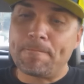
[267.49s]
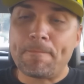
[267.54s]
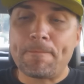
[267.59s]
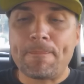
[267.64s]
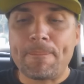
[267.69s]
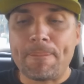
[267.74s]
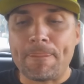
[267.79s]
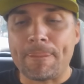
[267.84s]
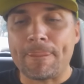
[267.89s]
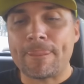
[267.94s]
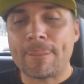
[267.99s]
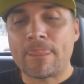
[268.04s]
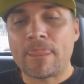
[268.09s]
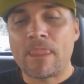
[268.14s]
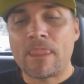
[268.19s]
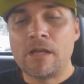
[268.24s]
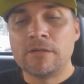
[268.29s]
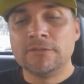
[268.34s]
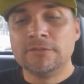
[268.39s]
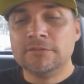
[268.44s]

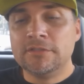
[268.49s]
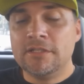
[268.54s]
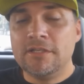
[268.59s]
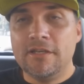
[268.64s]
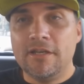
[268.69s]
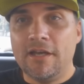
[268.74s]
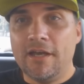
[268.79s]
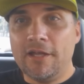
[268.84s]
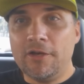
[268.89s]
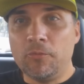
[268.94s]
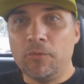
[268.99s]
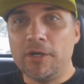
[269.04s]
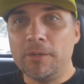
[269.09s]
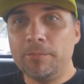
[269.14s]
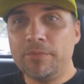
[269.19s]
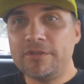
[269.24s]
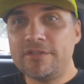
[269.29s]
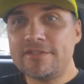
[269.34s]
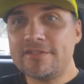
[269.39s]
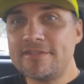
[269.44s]
I don't want to
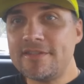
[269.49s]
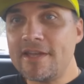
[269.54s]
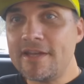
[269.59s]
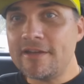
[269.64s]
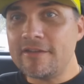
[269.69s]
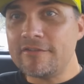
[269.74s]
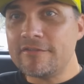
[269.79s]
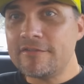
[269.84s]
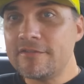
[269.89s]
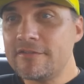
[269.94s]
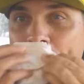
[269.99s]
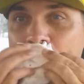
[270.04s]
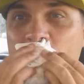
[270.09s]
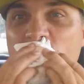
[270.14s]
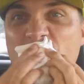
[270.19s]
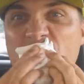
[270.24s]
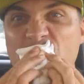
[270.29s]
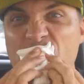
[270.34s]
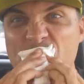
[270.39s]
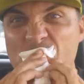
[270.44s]
put this down.
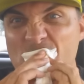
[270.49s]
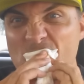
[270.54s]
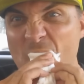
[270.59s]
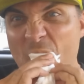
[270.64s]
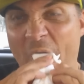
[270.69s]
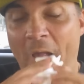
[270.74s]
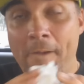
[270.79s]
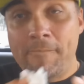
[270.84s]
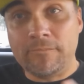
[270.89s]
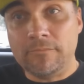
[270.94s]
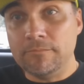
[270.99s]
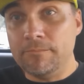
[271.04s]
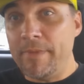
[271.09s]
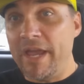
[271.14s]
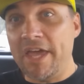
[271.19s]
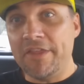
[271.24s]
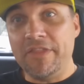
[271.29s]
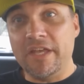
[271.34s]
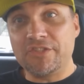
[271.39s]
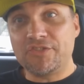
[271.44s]

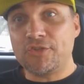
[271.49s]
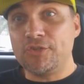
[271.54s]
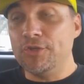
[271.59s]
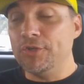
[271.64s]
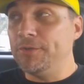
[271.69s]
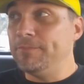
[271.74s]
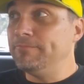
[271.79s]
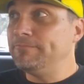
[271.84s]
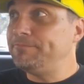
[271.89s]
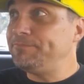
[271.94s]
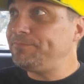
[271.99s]
Man, that's good.